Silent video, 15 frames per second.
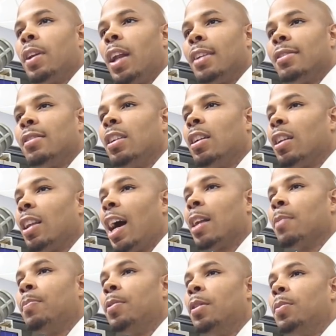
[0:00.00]
And I see a
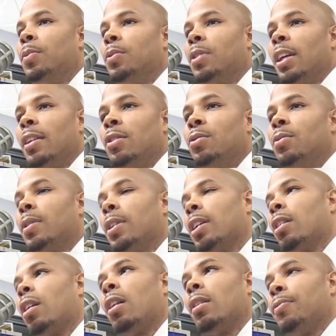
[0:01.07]
lot of people, they do what
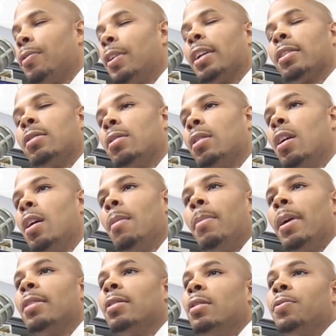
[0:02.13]
they call it flexing,
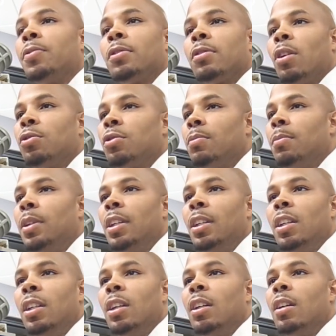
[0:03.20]
basically for social
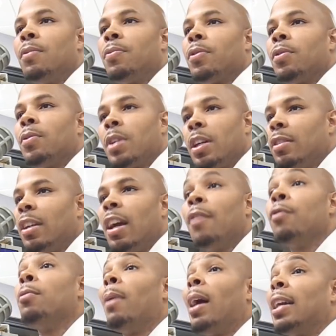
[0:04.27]
media and because
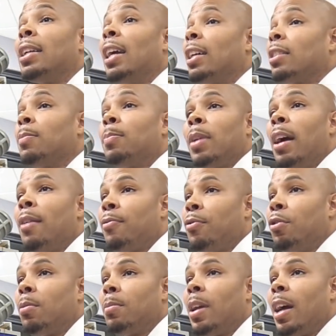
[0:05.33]
everybody has a
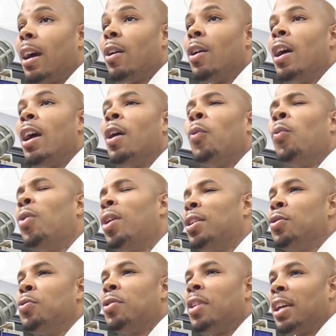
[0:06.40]
platform now. Mm-hmm. What
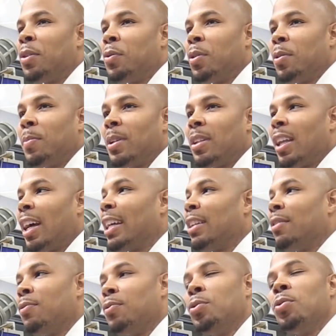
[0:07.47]
do you think it would have been
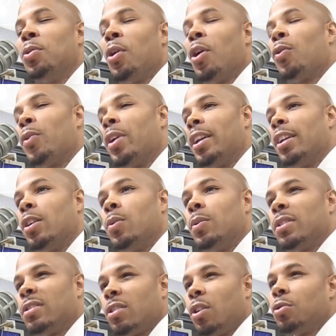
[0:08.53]
like if you were on radio
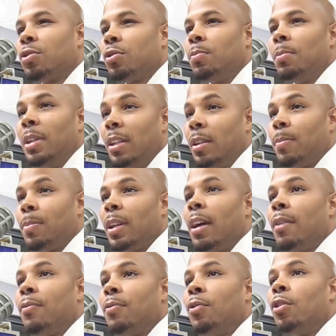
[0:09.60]
with social media
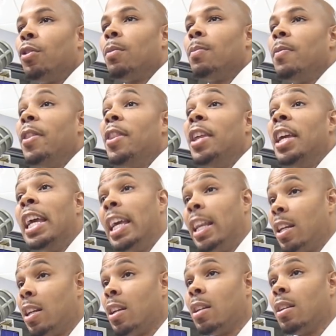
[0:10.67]
platform
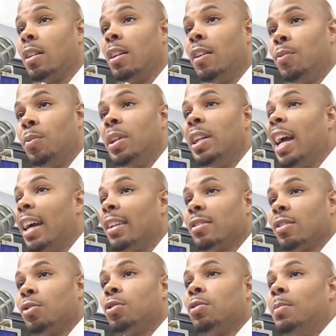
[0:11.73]
then, if we'd had
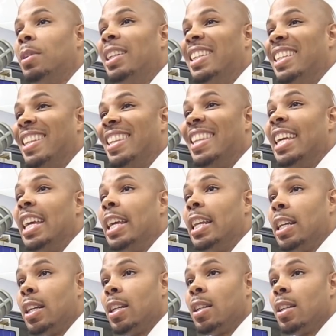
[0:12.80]
social media
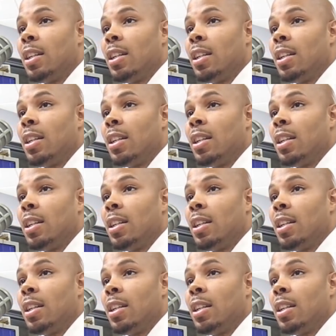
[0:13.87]
then?